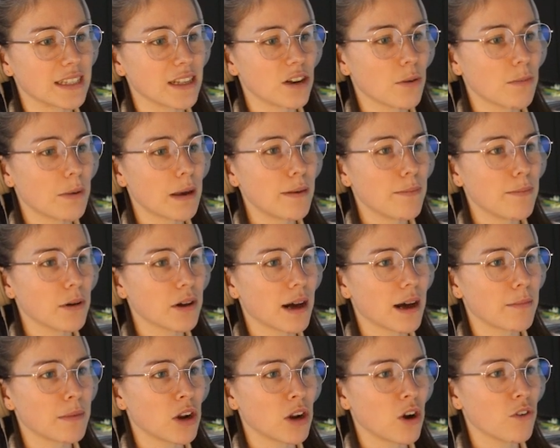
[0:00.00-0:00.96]
there are people
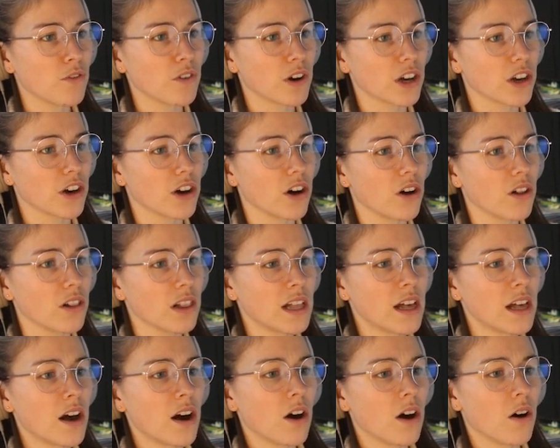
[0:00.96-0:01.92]
coming over, girl.
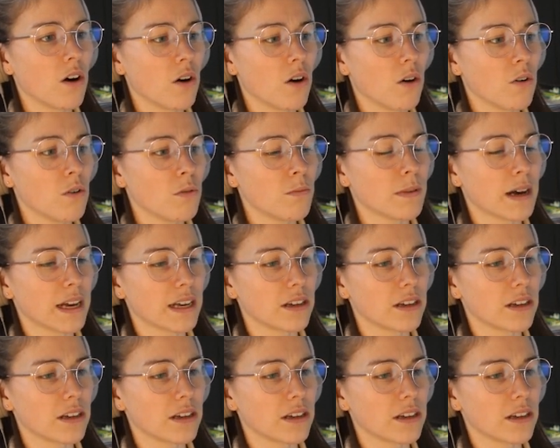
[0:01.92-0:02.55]
Oh my